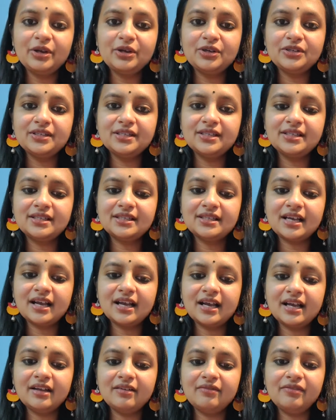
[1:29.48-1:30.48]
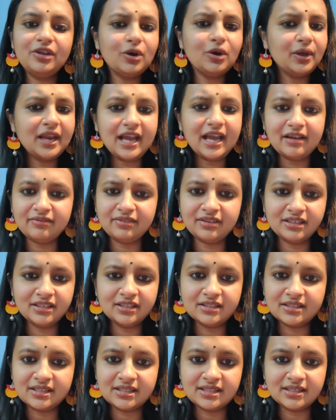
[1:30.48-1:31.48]
because we all have an
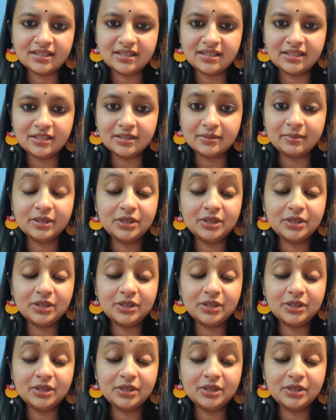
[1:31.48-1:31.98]
inner circle,